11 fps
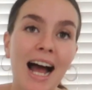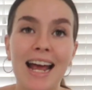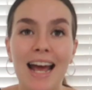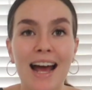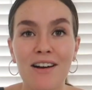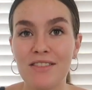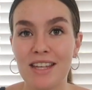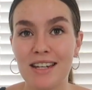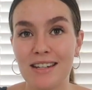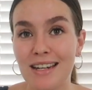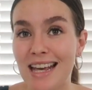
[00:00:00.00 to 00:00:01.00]
I have
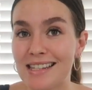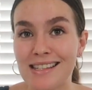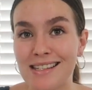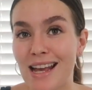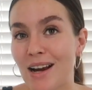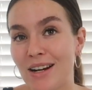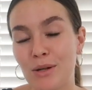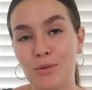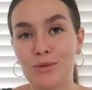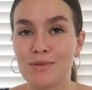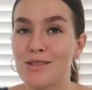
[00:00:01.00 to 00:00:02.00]
the necessary,
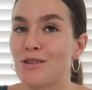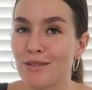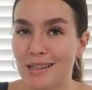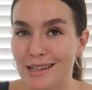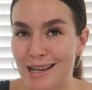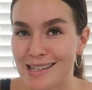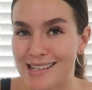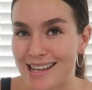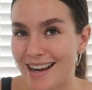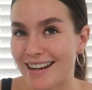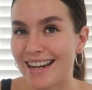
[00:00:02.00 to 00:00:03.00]
well, it's not really
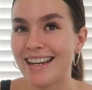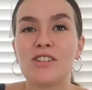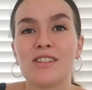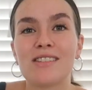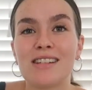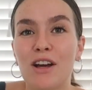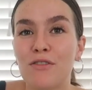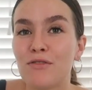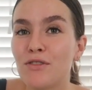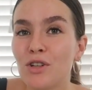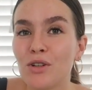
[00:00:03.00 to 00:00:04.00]
necessary, just a
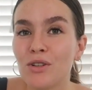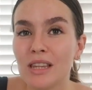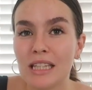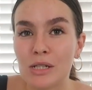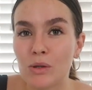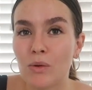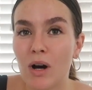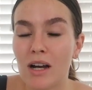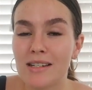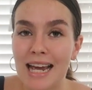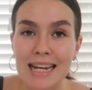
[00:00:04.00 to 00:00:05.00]
few
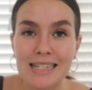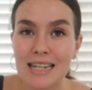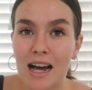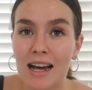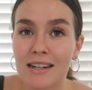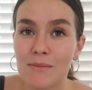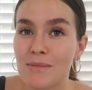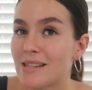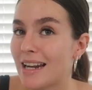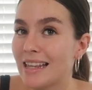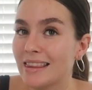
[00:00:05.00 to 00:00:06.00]
little dainty items
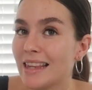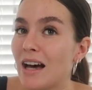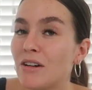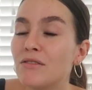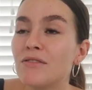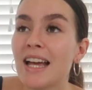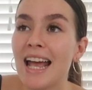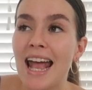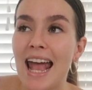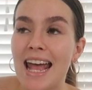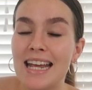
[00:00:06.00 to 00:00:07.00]
that I love,
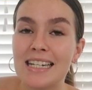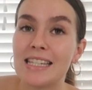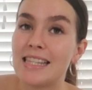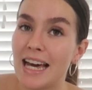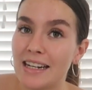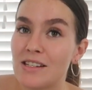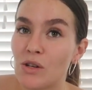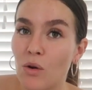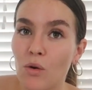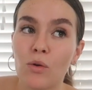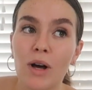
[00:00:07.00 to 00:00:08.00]
and that is
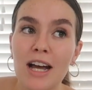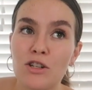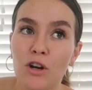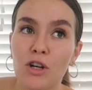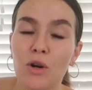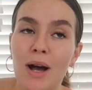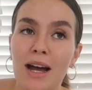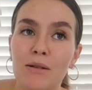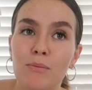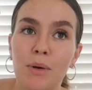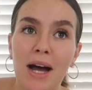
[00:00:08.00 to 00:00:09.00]
all. I don't go
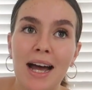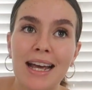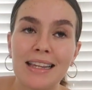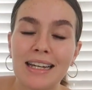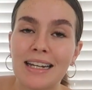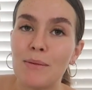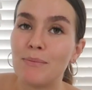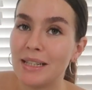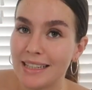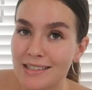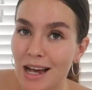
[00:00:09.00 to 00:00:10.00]
out and buy like a
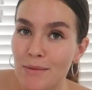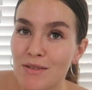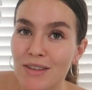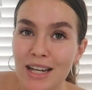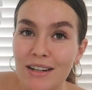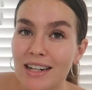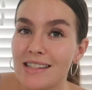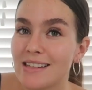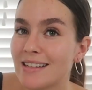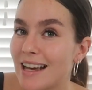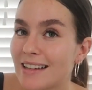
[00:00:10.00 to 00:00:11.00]
million types of
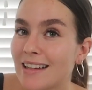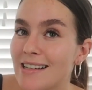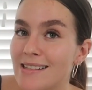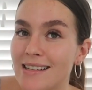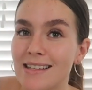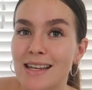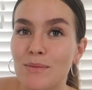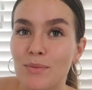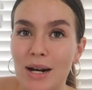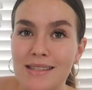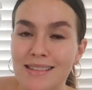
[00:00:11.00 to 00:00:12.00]
earrings and necklaces and
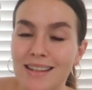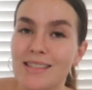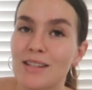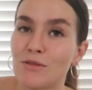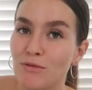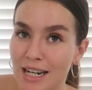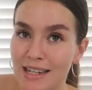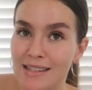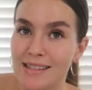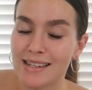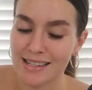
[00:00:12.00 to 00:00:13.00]
bracelets and
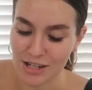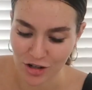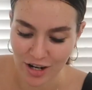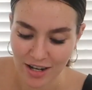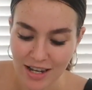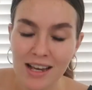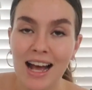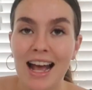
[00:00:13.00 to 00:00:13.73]
rings, etc.